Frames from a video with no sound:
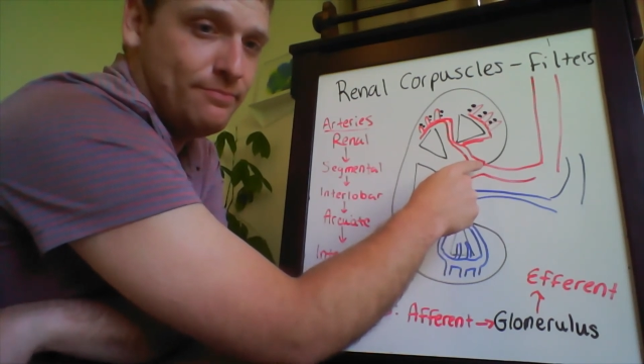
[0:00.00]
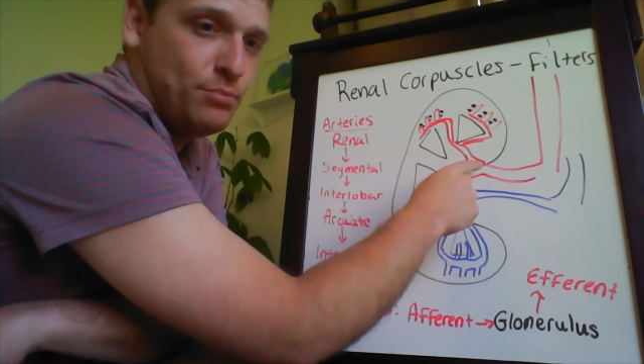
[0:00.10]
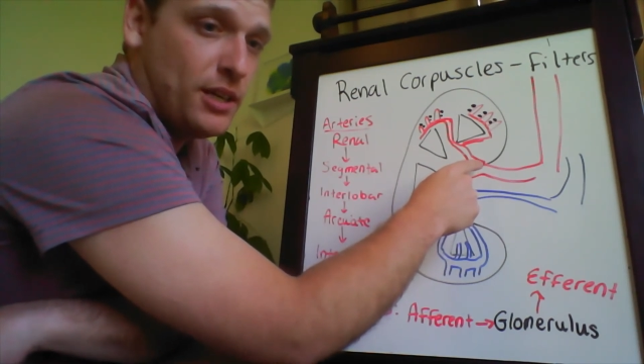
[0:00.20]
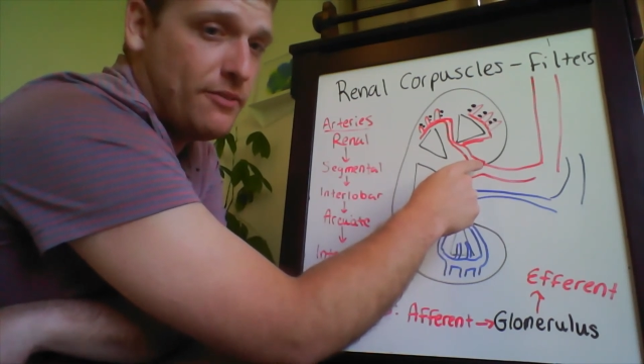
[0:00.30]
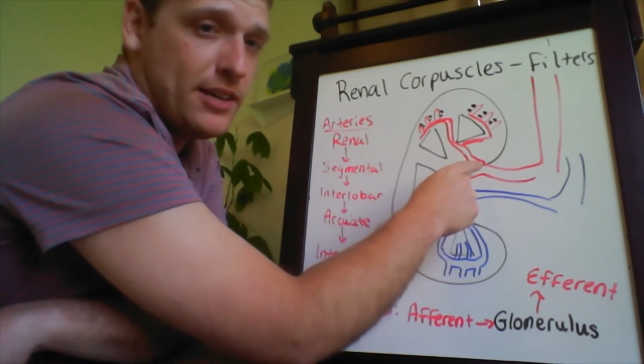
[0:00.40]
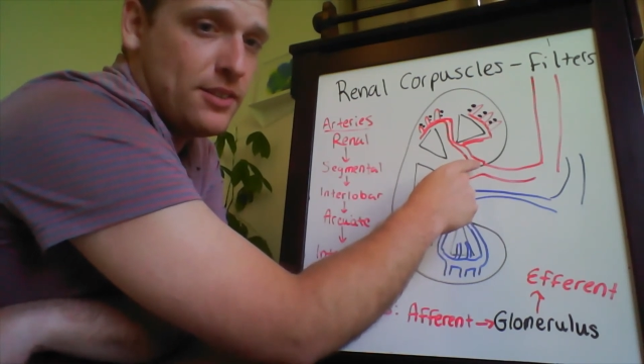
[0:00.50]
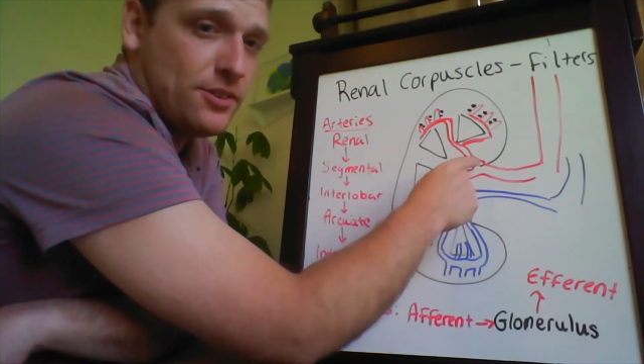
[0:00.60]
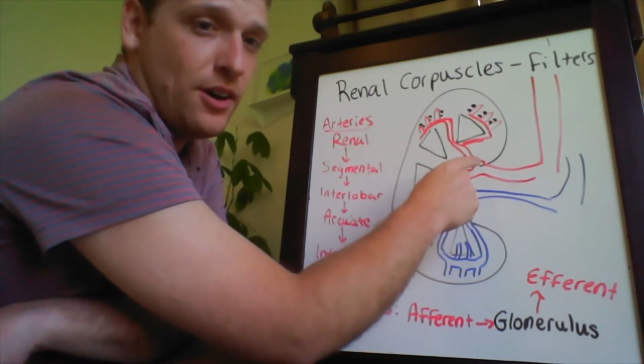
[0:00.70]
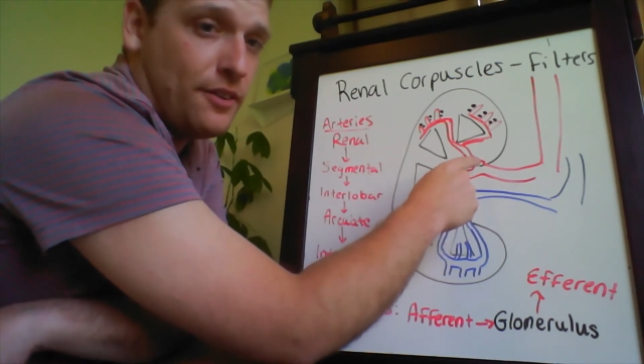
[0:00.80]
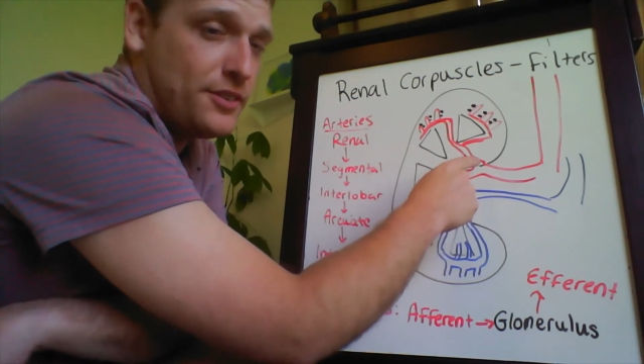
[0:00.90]
blood
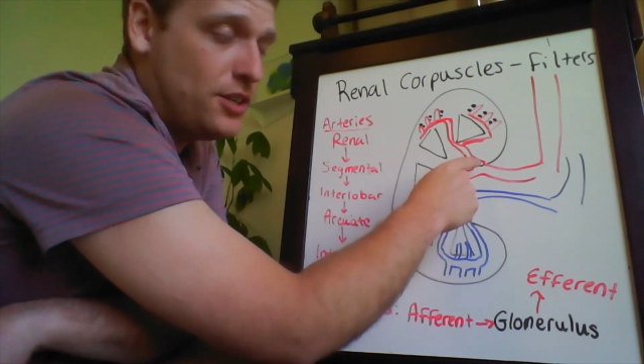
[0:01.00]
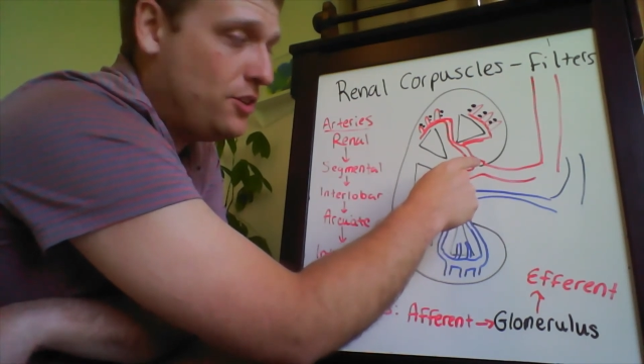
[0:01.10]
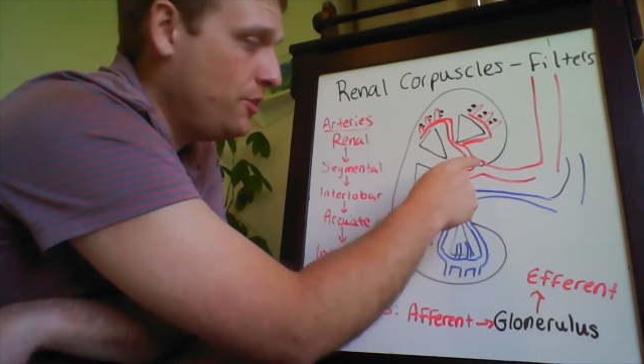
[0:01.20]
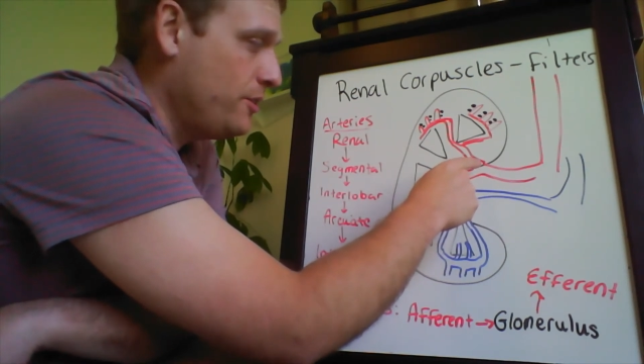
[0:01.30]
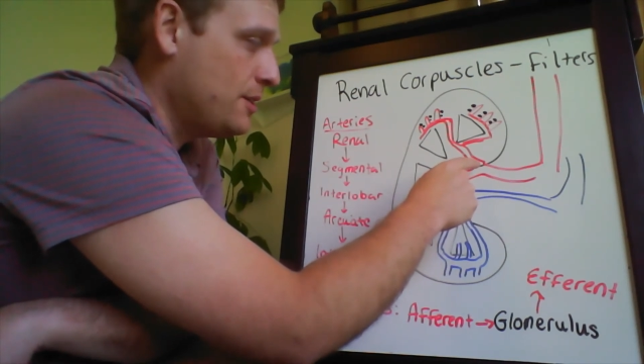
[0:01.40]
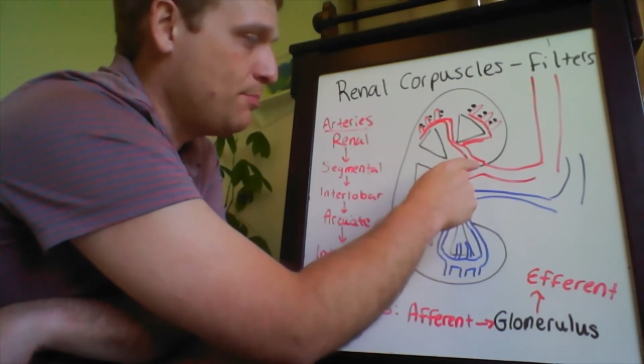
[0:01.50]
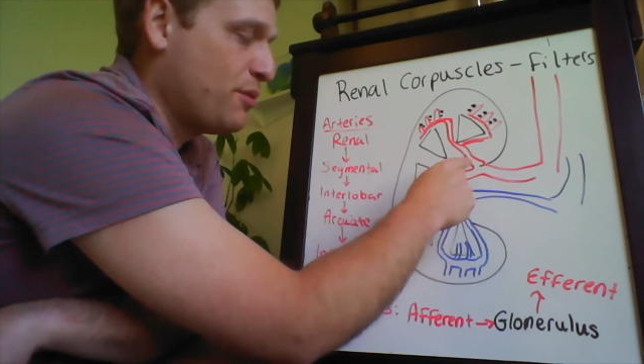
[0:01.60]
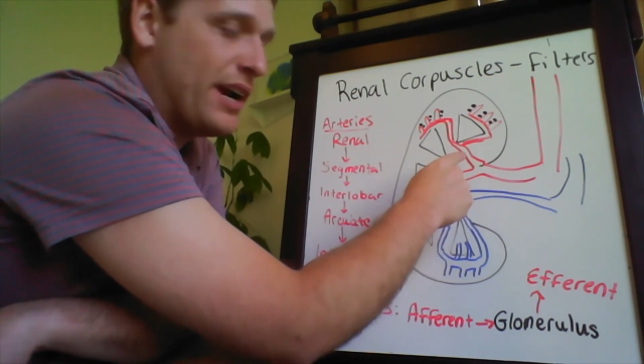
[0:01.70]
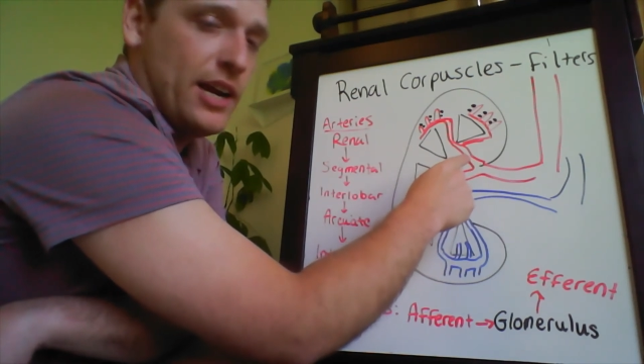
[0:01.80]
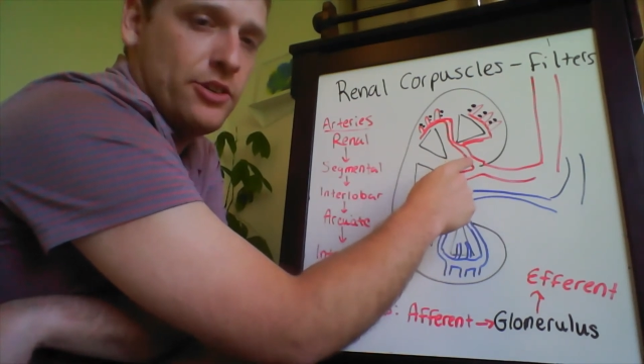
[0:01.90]
vessels often do, is
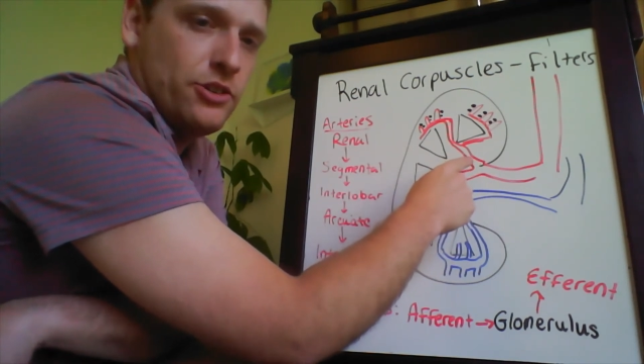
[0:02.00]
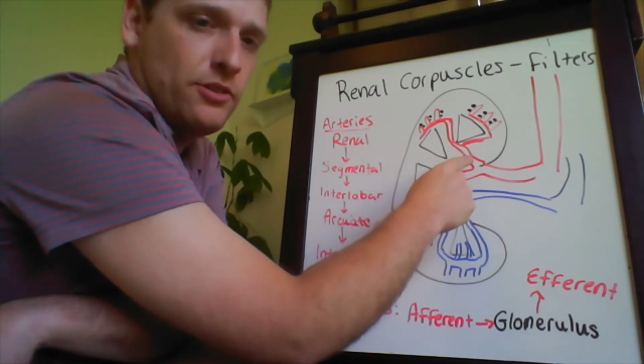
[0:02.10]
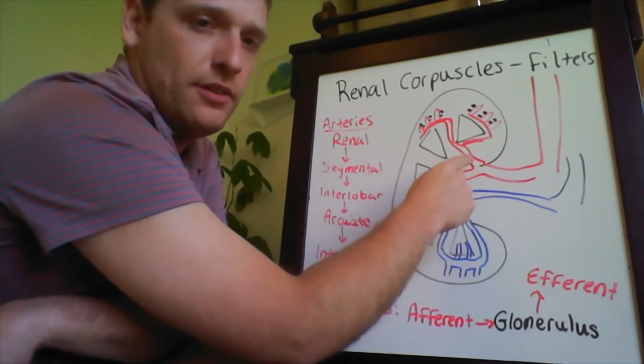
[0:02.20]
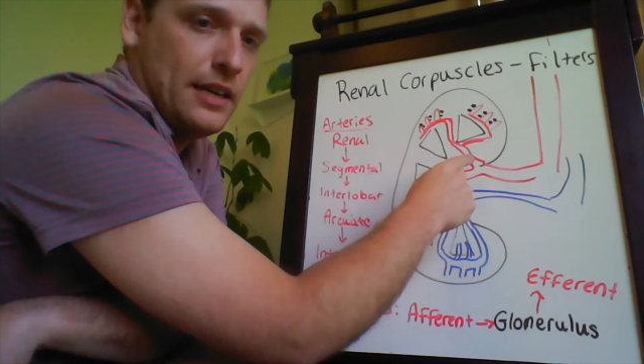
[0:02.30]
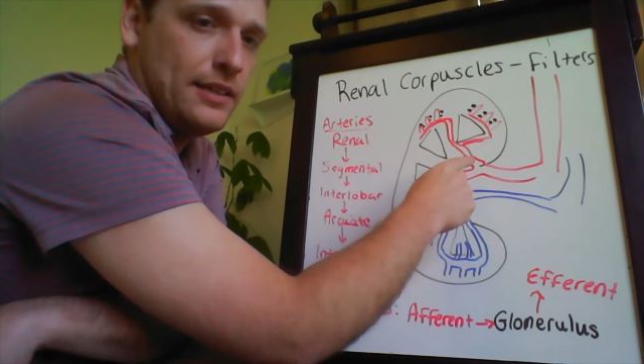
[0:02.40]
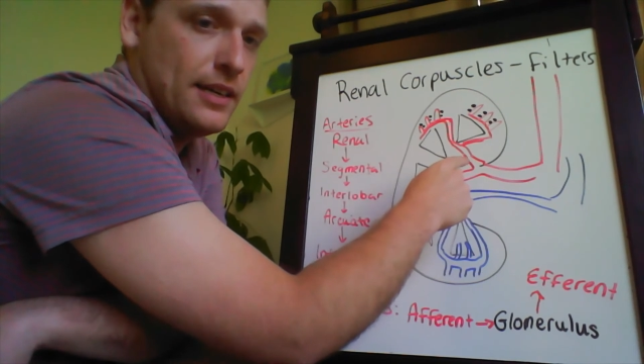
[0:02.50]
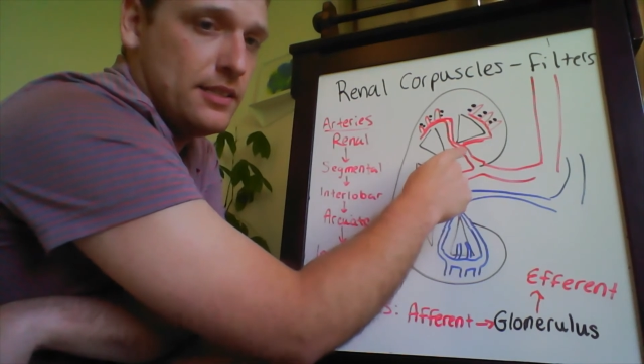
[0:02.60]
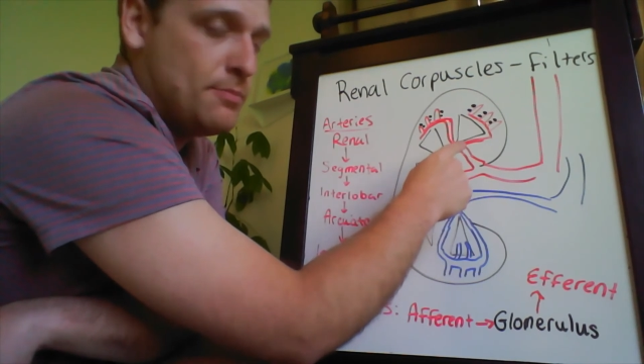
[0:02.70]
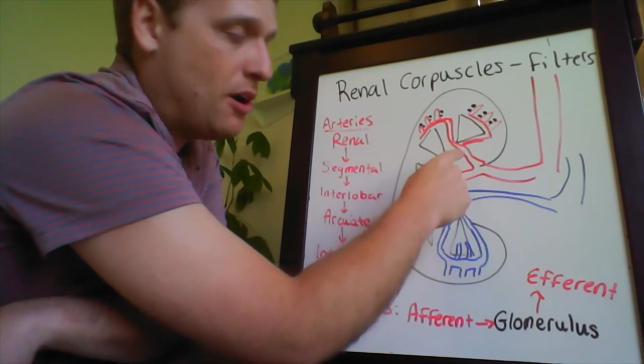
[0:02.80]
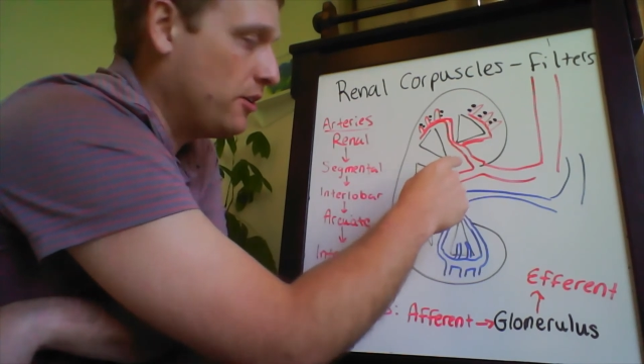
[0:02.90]
branch and get
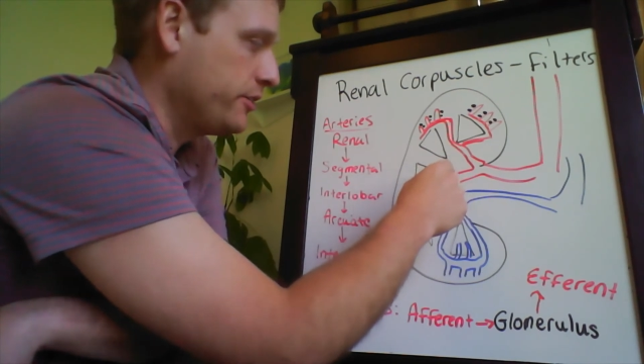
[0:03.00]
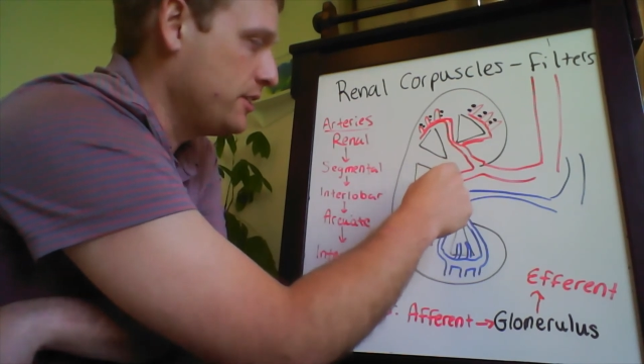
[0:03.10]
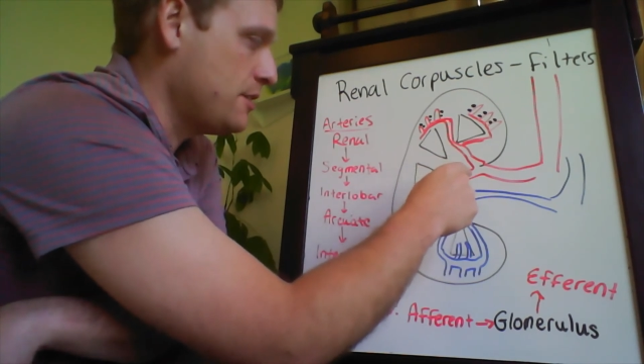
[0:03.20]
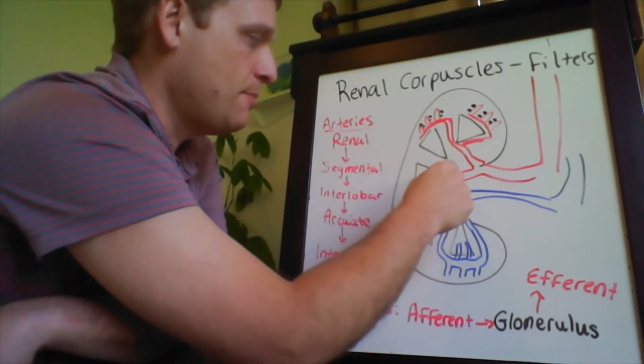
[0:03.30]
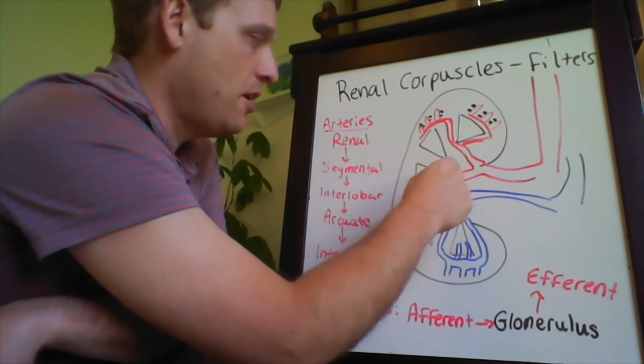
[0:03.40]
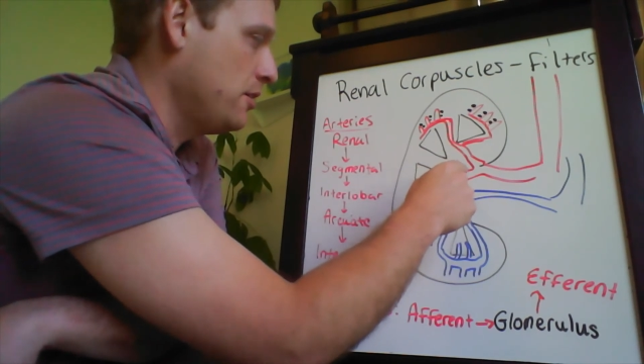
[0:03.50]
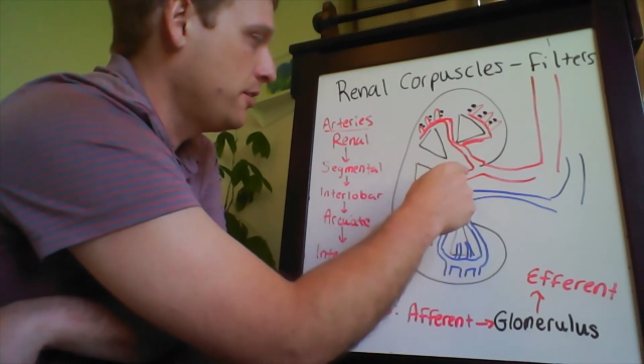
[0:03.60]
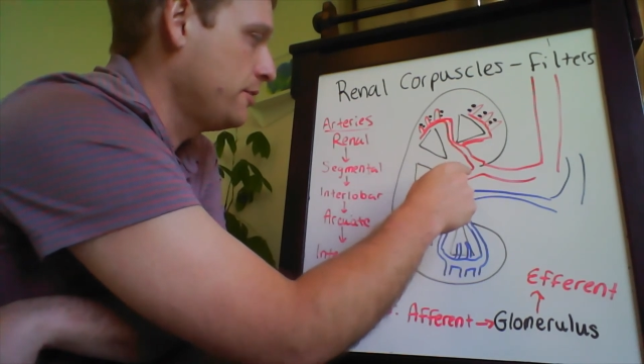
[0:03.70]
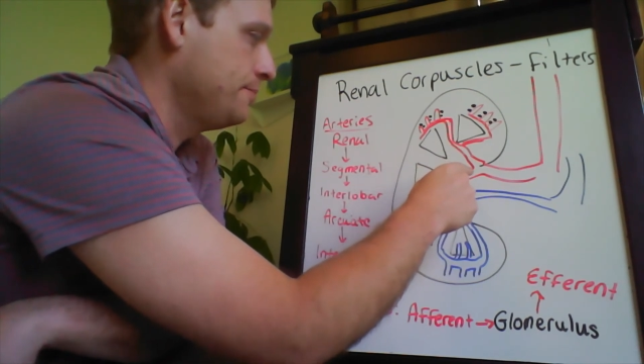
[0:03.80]
smaller and smaller.